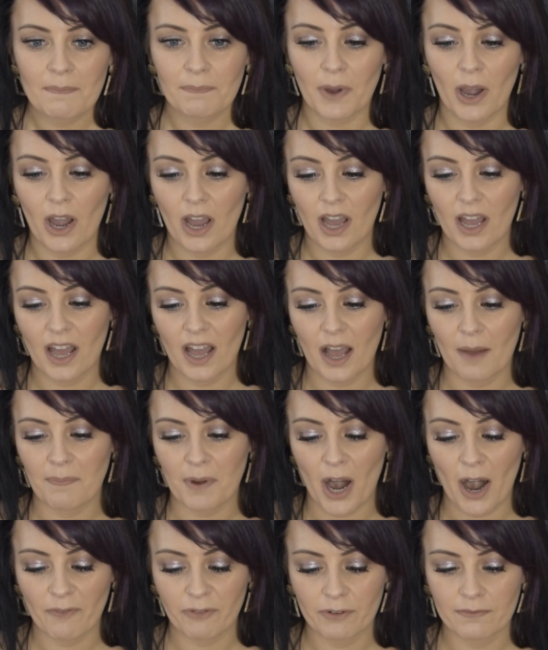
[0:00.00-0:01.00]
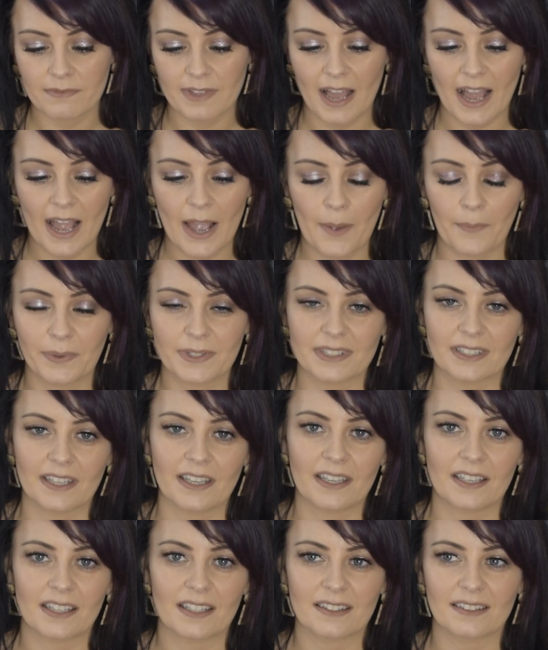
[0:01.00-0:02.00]
but apart from that it was
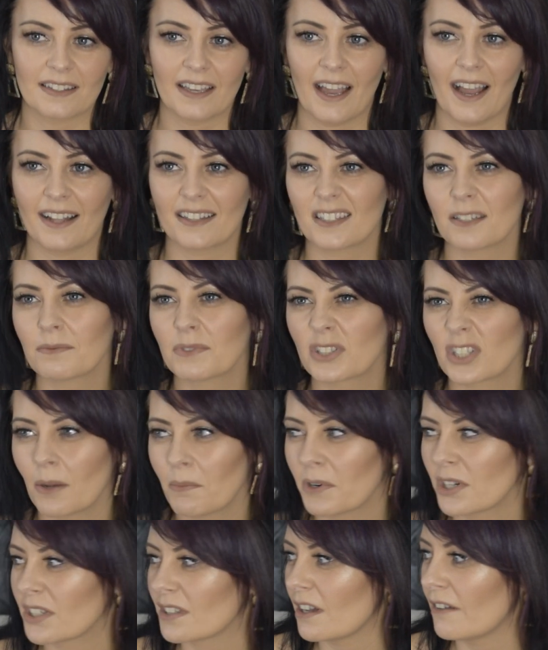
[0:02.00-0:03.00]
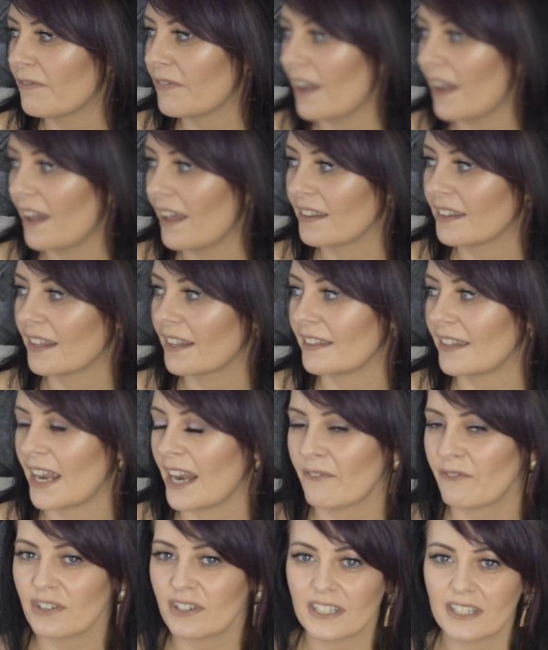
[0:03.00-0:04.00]
like they had some summer stuff in, and
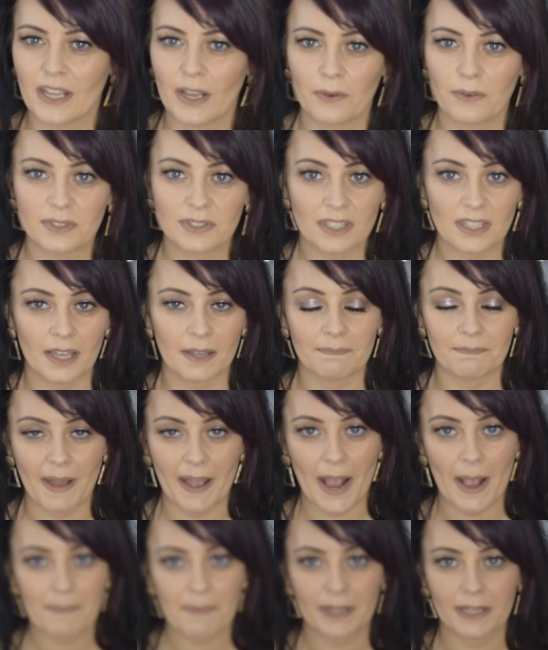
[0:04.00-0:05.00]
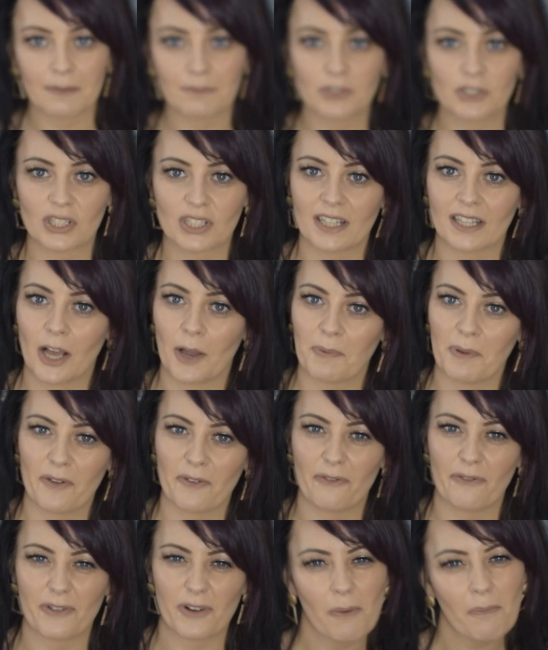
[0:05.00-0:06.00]
then everything else in my opinion was just a little
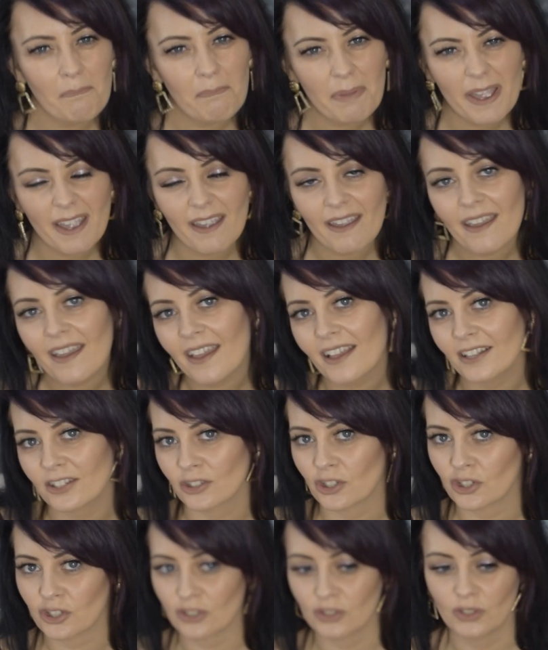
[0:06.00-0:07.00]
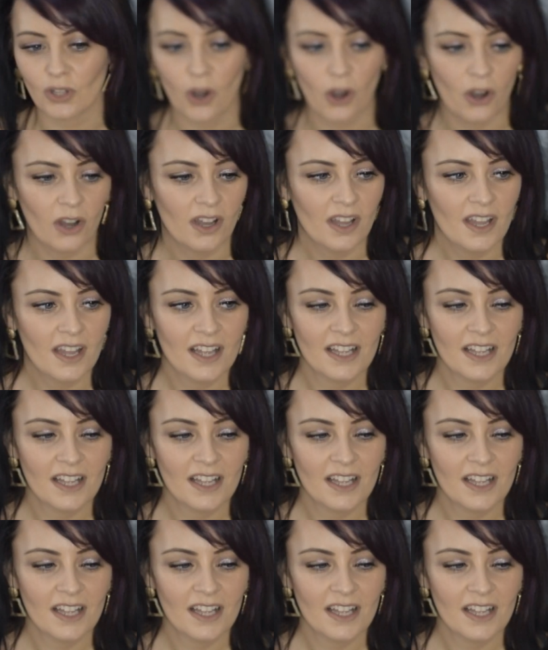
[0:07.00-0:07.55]
bit frumpy and just not